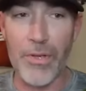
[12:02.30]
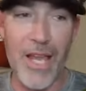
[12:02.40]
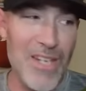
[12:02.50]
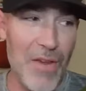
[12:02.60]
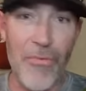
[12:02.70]

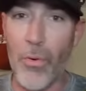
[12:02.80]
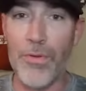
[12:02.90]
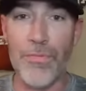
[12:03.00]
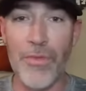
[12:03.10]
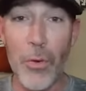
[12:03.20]
KJ
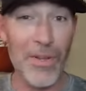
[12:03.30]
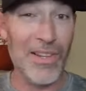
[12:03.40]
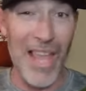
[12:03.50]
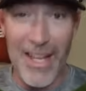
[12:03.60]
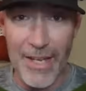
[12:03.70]
Ford, they're
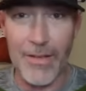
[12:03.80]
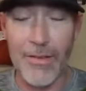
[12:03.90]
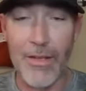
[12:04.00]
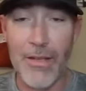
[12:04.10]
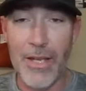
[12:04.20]
related.
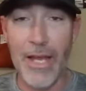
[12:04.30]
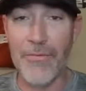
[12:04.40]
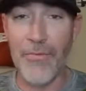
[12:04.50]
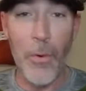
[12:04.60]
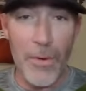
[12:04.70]

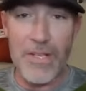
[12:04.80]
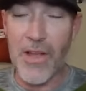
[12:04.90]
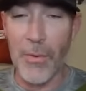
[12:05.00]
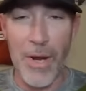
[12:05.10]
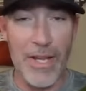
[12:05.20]
And Ford is
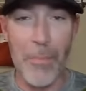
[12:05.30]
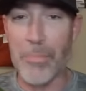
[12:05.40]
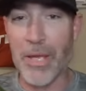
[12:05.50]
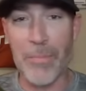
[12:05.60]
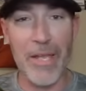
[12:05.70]
already a
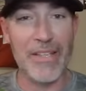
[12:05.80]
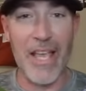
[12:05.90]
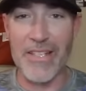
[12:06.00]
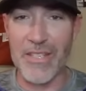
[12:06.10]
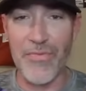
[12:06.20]
big
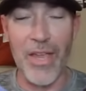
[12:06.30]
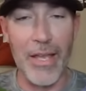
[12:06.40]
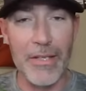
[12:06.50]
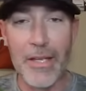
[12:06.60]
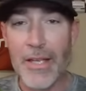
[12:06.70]
Texas
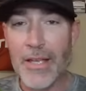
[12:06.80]
fan.